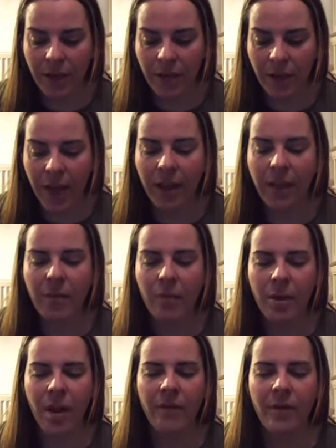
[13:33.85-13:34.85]
strengthened
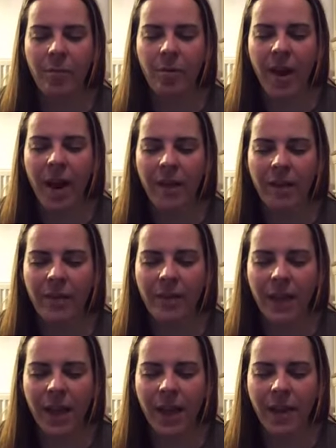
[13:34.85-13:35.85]
with every breath you
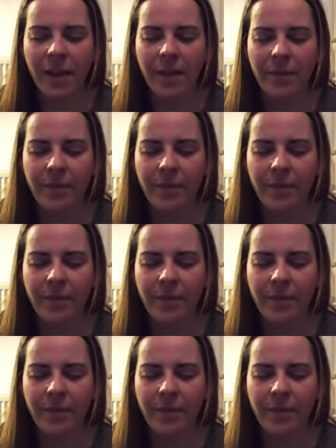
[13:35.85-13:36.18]
take.